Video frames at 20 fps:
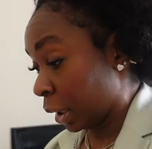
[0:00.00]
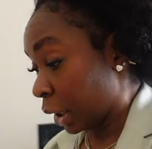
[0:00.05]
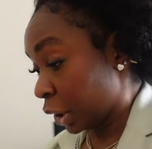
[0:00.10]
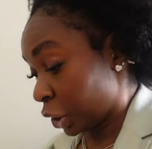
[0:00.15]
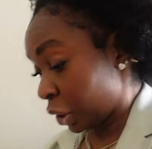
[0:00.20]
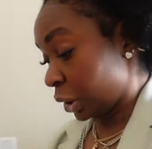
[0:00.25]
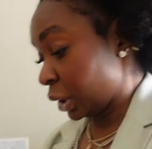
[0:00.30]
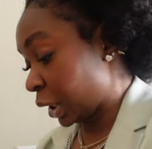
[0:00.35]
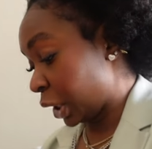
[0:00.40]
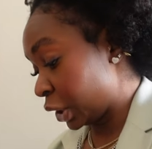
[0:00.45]

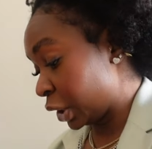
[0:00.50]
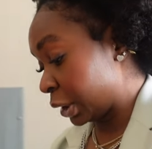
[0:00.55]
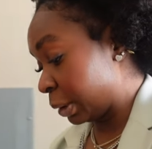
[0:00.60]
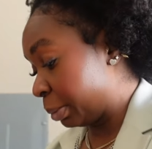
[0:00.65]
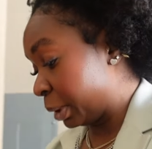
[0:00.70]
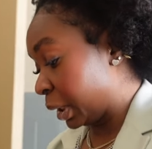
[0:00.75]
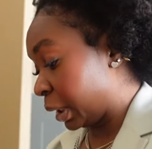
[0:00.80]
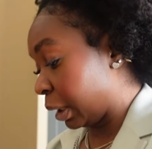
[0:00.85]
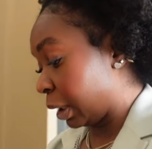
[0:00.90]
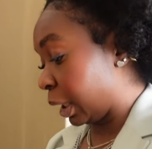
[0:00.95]
She said she'll
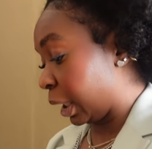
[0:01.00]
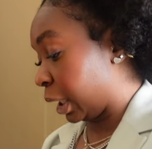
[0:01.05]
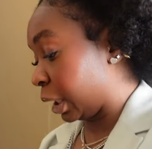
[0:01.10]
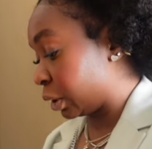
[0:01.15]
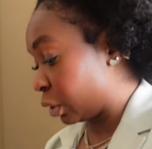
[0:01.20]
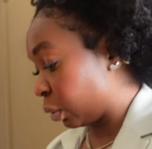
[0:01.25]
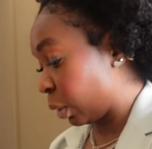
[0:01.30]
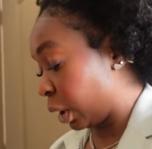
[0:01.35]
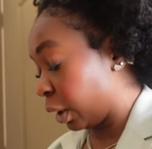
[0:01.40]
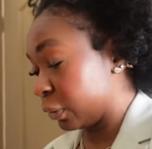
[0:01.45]
be there
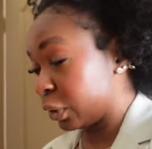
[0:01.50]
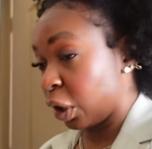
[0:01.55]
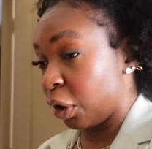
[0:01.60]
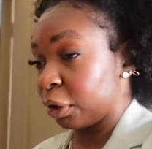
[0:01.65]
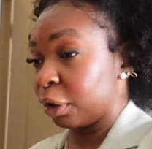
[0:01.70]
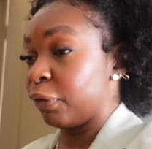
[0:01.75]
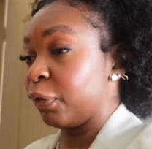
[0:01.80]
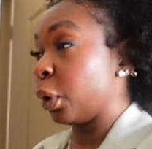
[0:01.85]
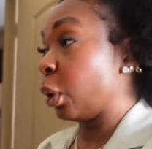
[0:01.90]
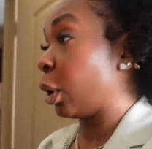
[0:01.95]
at
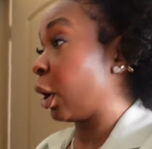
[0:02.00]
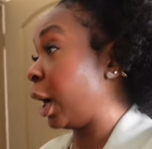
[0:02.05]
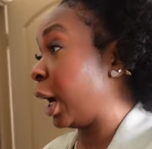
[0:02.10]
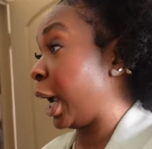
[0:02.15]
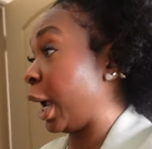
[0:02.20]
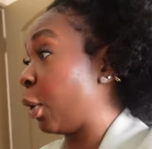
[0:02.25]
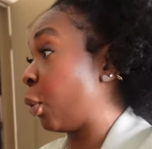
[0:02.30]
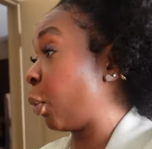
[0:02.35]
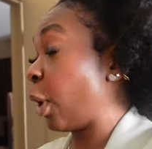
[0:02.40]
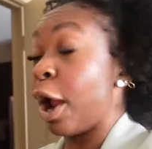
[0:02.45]
12:34,
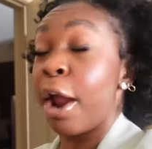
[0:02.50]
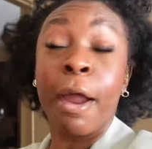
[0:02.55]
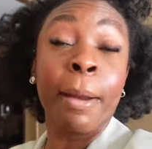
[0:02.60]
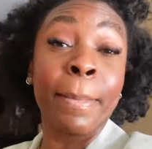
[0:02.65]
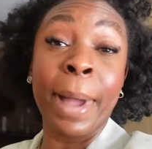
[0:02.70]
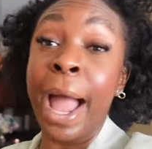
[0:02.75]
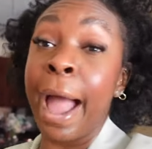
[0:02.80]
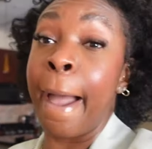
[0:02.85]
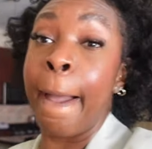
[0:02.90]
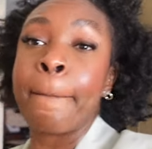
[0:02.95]
and where am
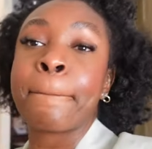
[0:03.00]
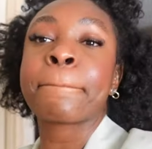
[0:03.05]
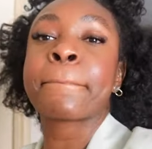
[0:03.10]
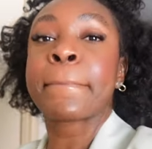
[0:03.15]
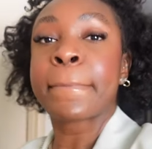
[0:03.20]
I?